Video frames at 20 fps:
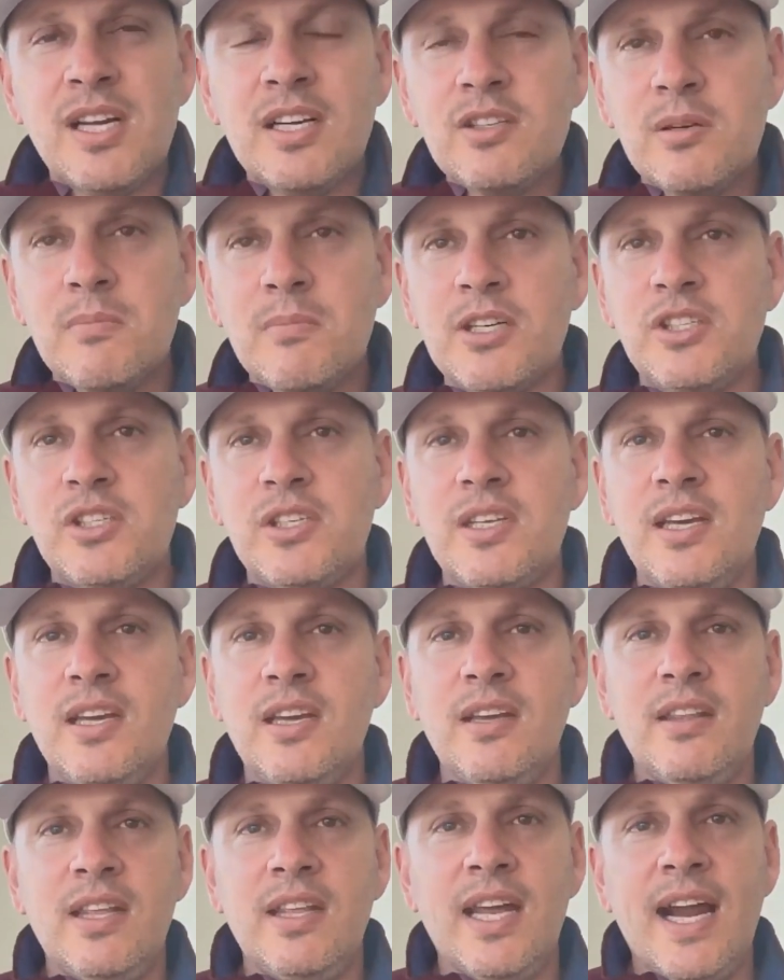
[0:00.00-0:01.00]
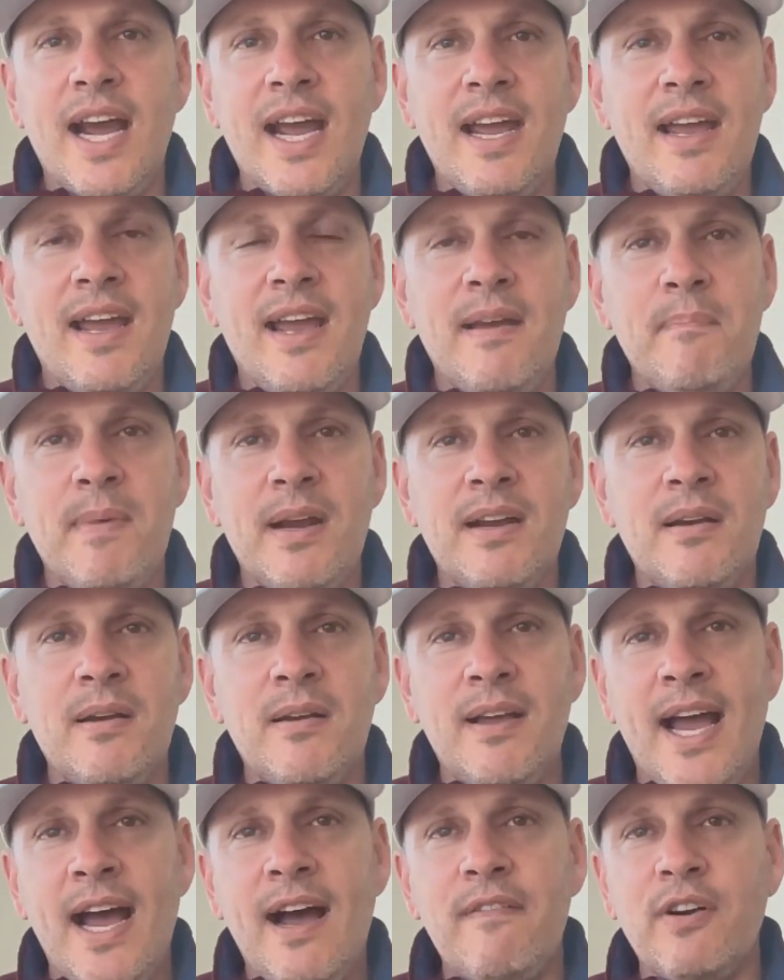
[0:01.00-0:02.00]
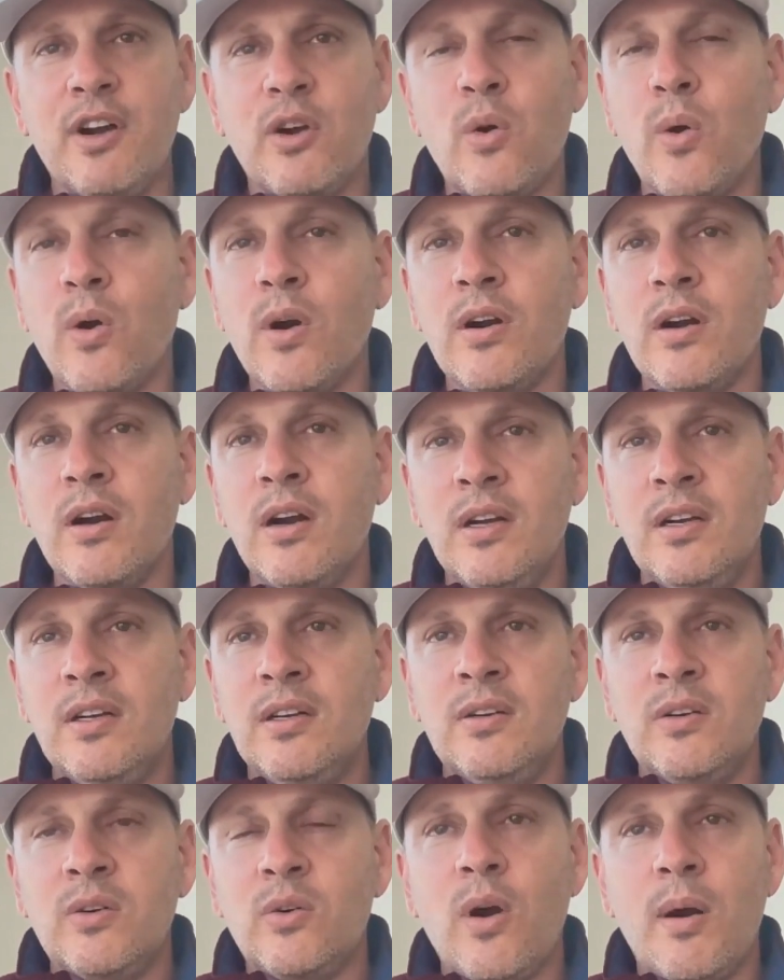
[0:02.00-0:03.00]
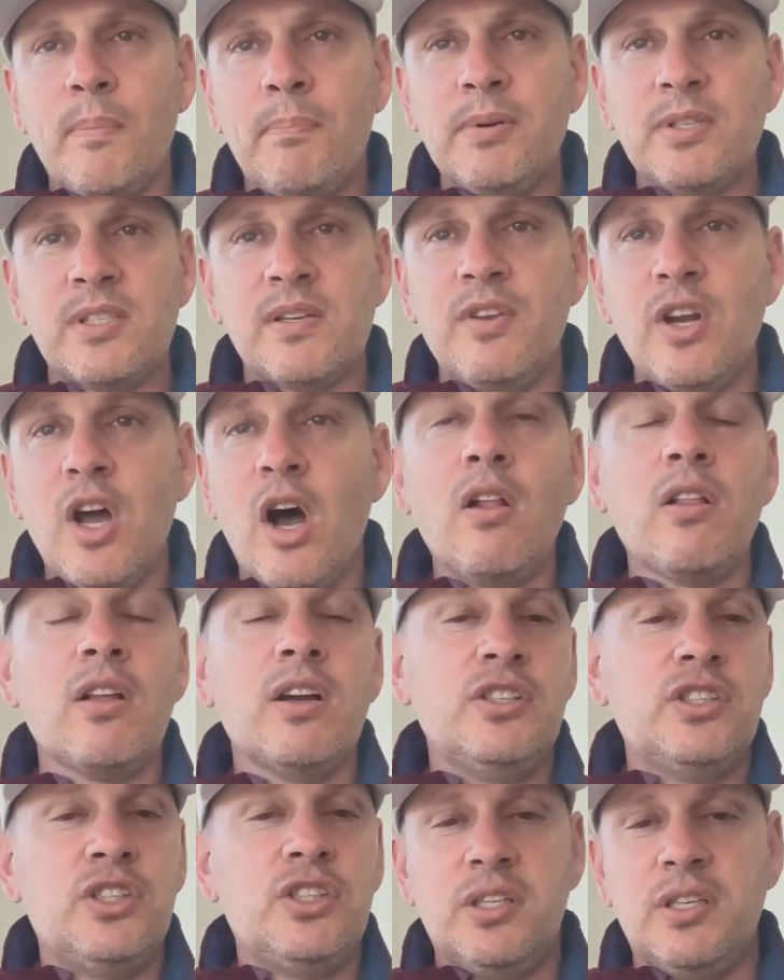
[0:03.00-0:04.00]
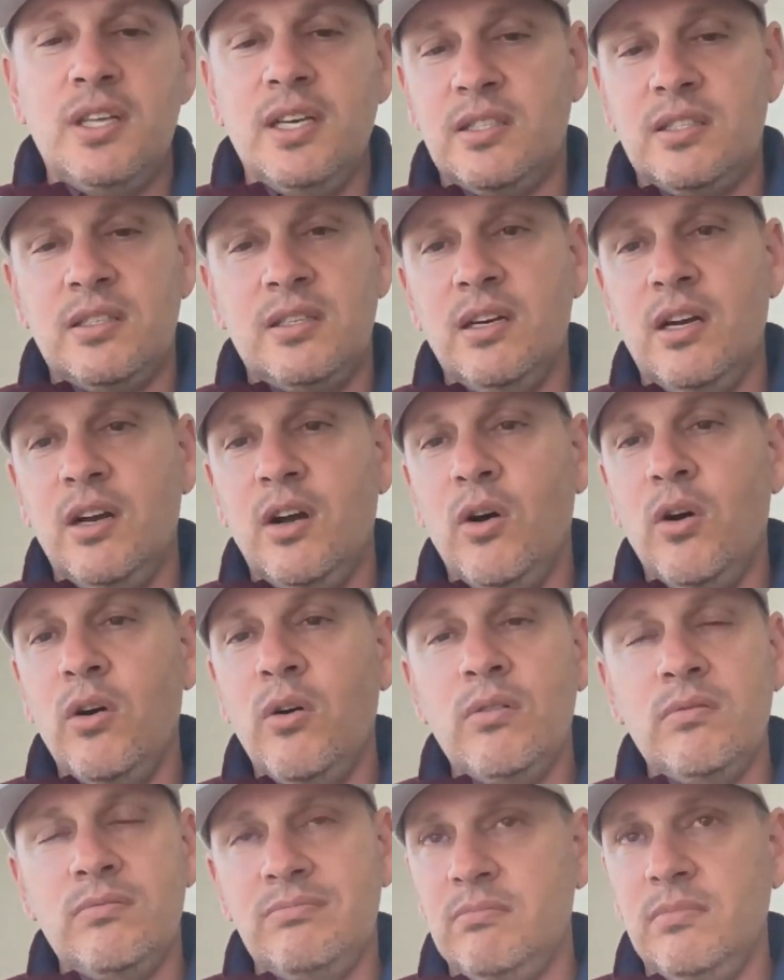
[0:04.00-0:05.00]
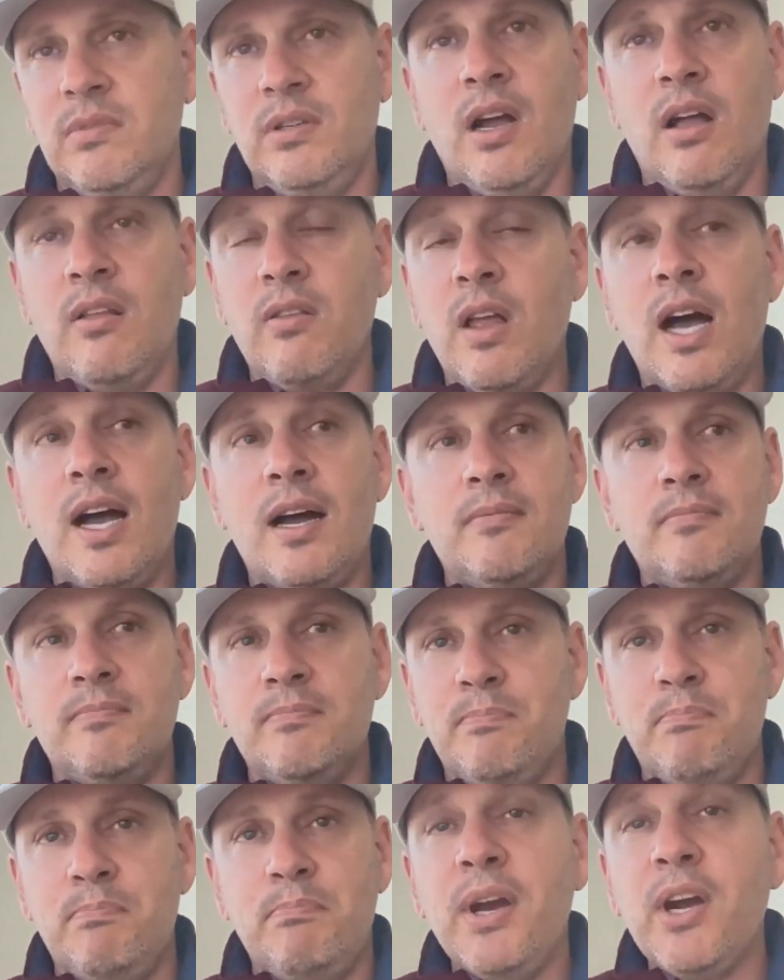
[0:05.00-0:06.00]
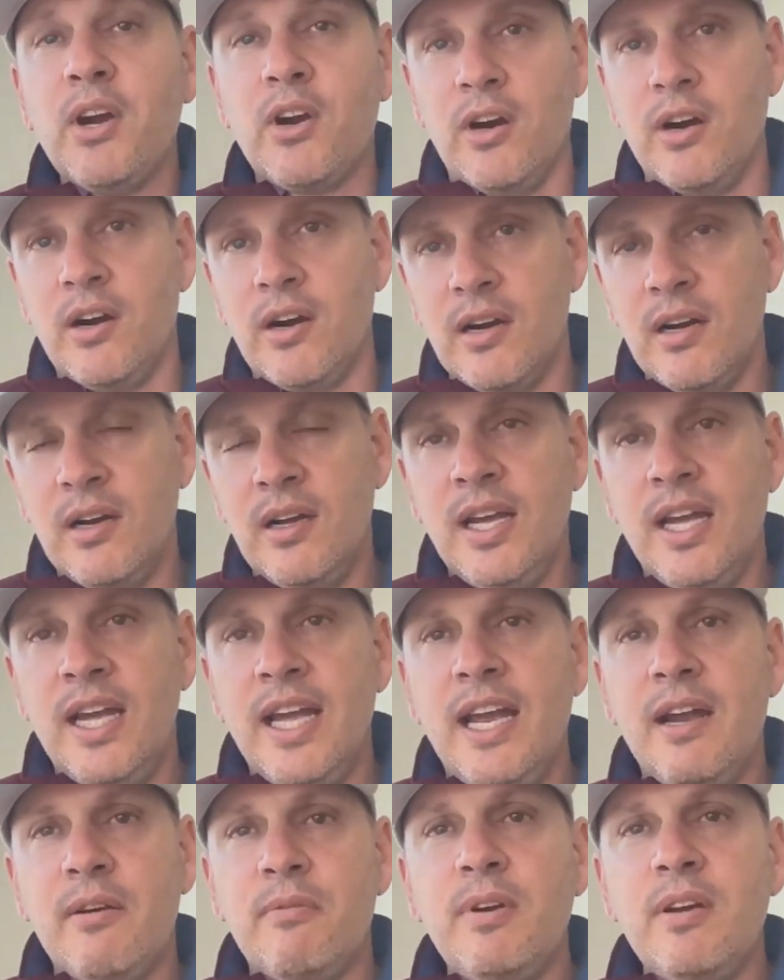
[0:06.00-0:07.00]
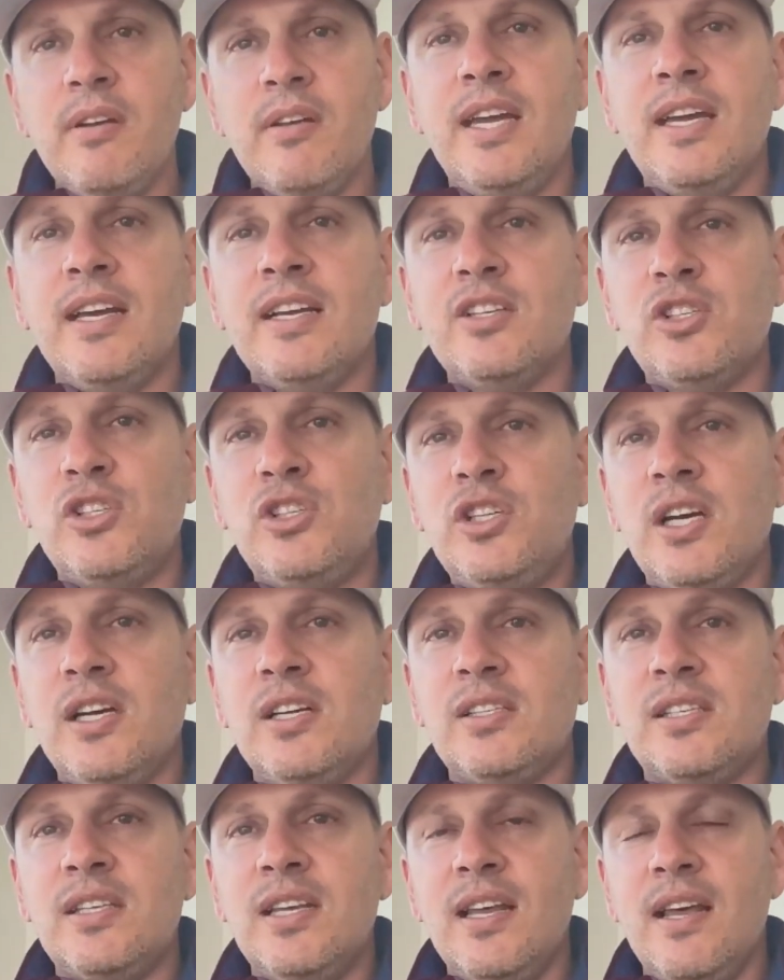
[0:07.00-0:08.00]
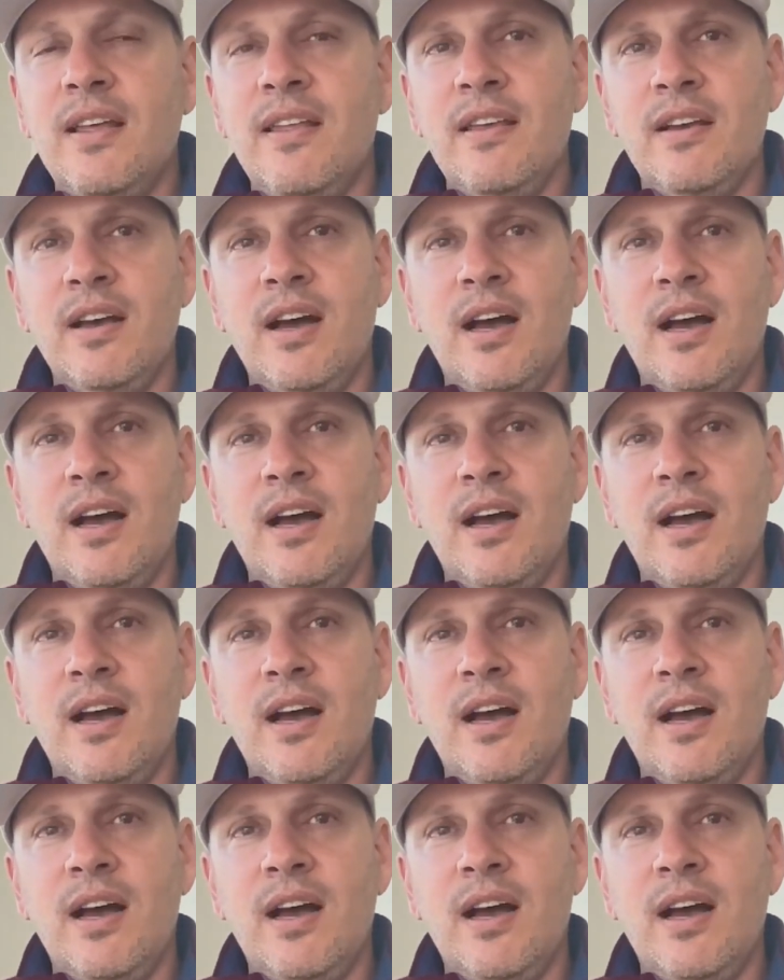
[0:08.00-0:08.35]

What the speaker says: It's not so much that I have a corpus of knowledge that's a lot bigger. It really is just